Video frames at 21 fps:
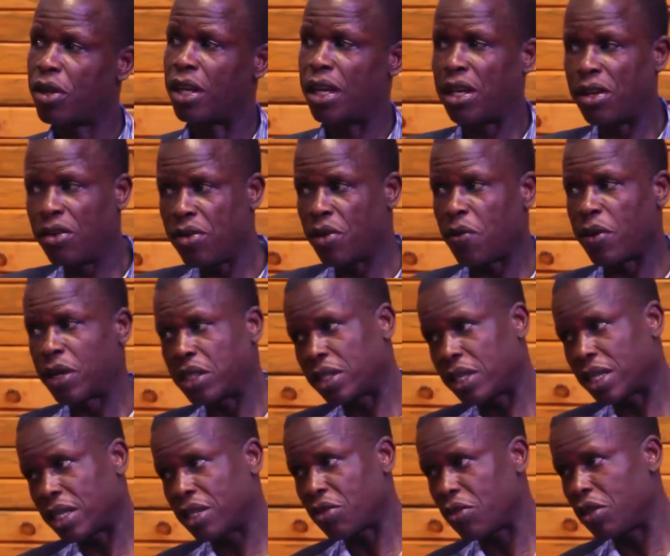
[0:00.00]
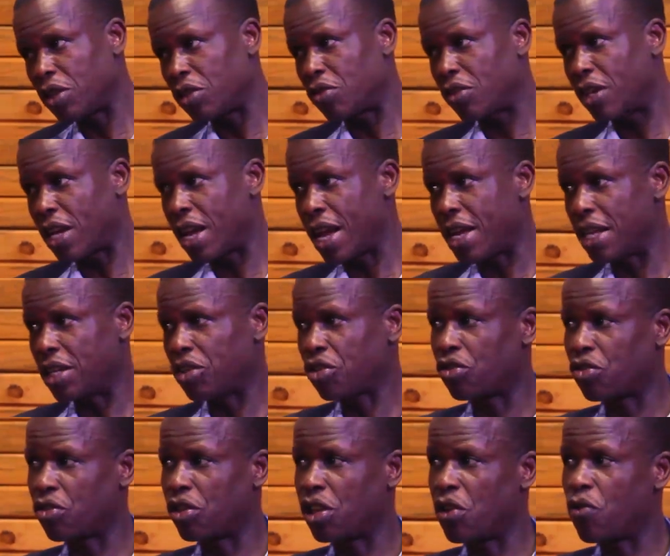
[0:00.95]
They knew he was just going to die.
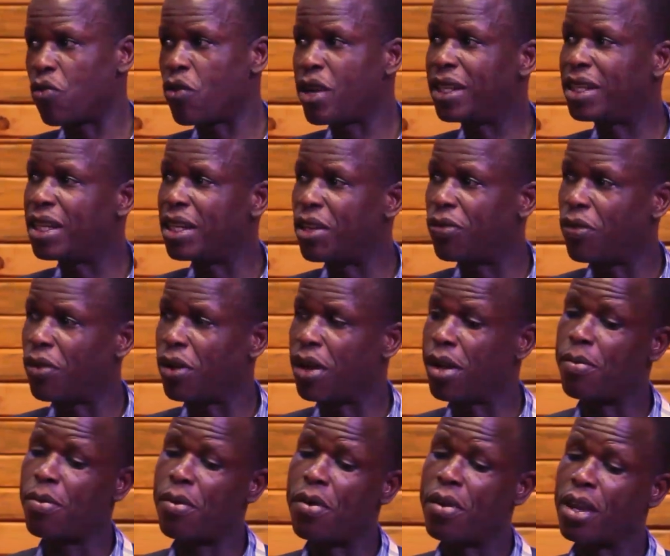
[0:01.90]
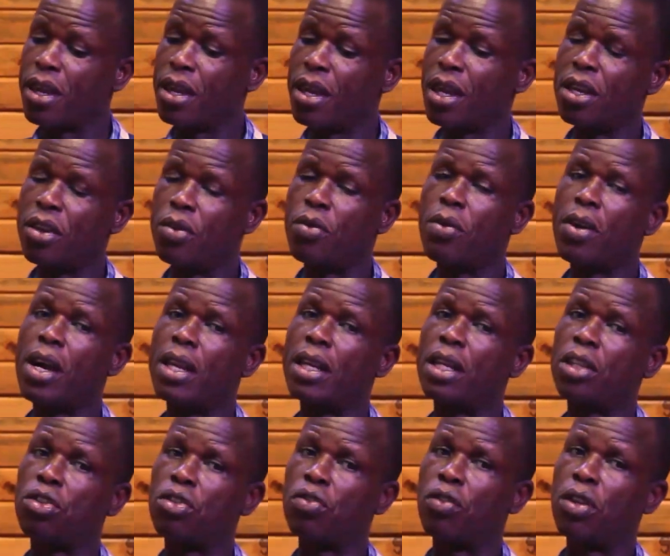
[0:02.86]
So they waited for him. Here in
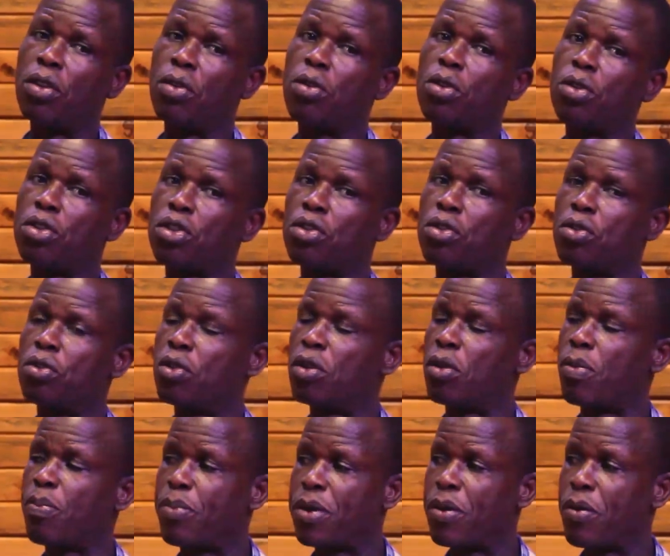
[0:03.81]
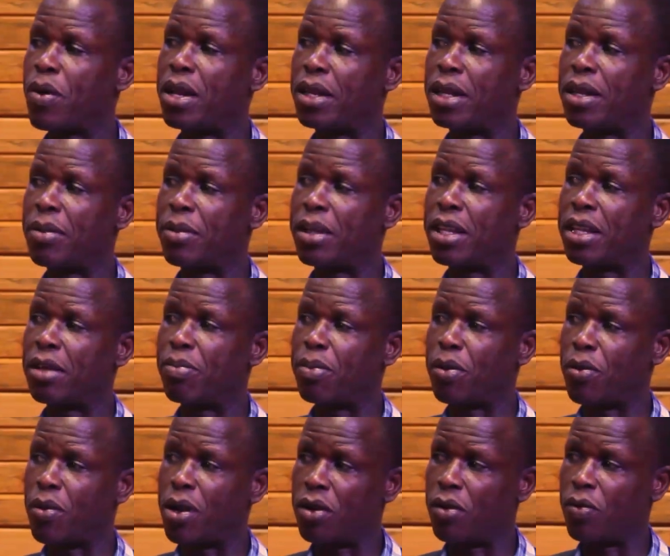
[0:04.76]
Uganda, children go to school, P1, they begin
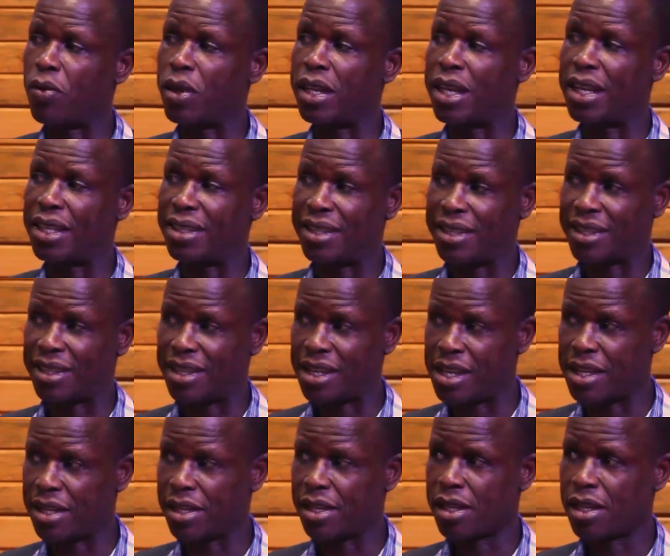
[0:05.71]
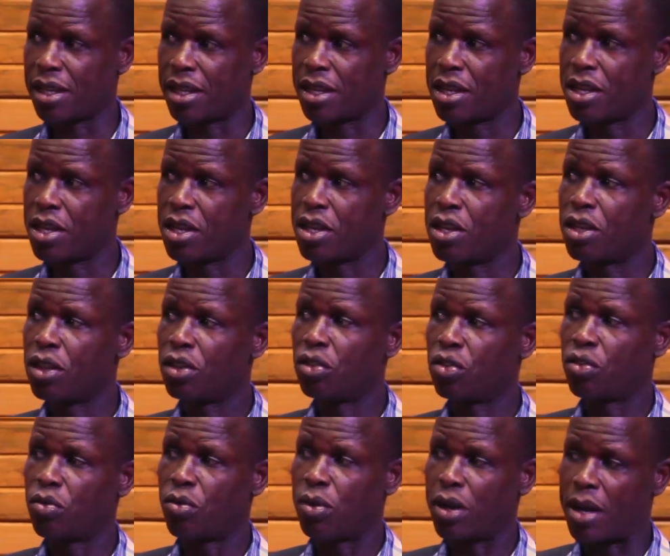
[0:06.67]
P1 when they are 6 years.
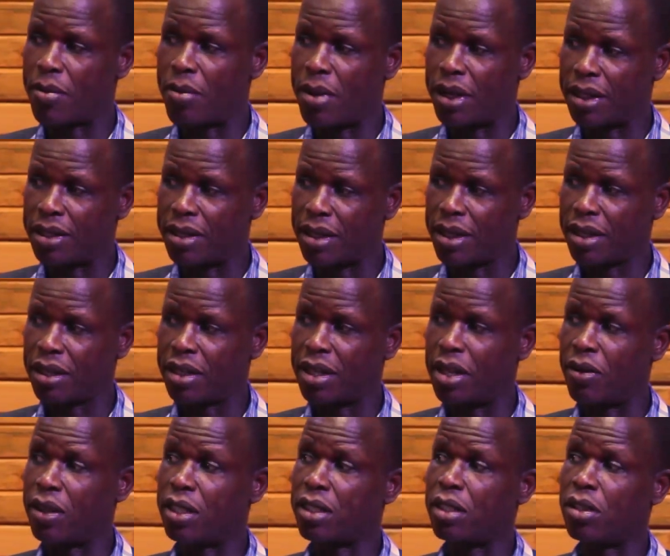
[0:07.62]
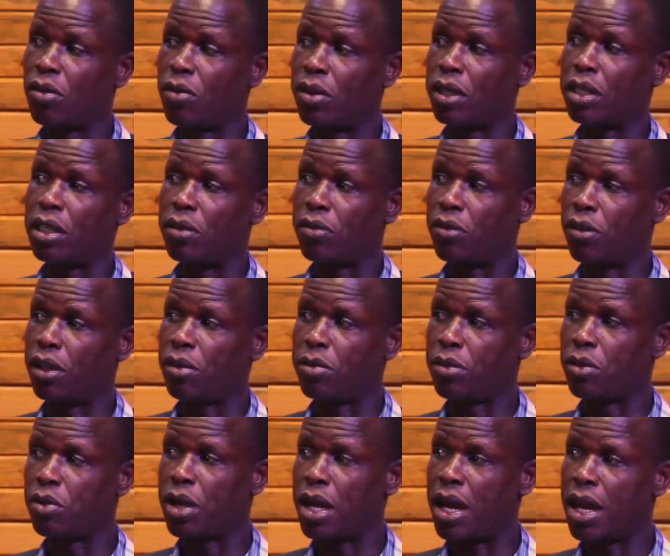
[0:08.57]
Nsubuga, by 6, they were still waiting for
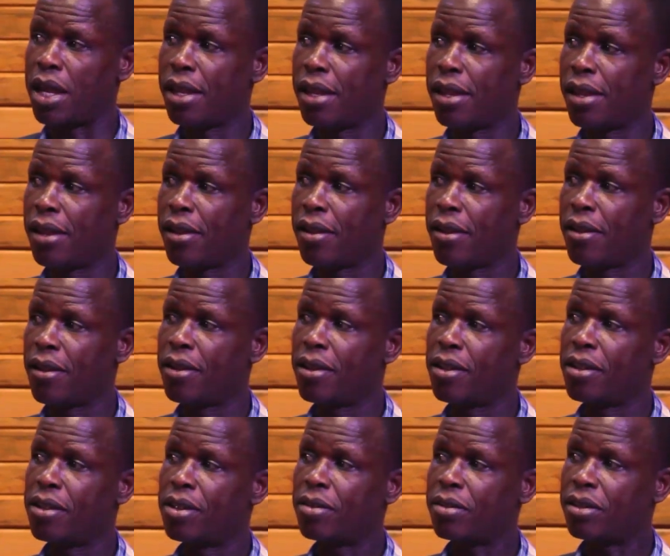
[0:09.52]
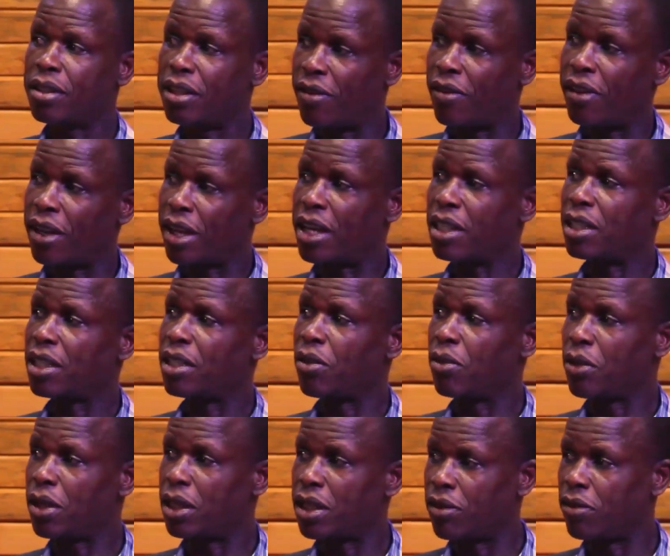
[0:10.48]
him to die. 7 years, they
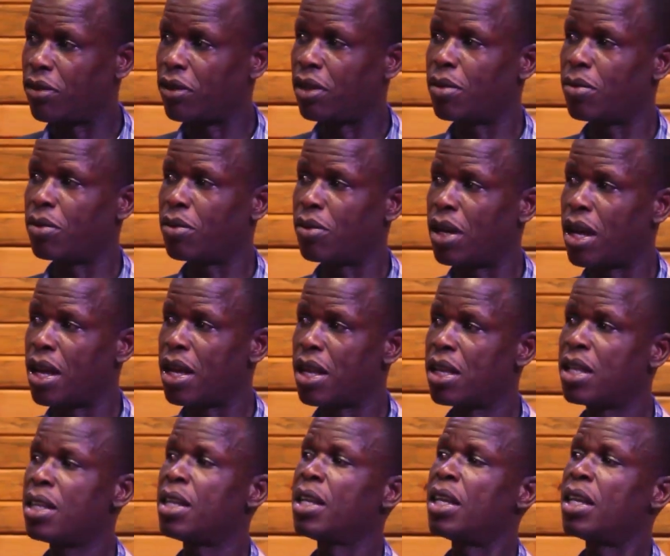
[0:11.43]
were waiting for him to die.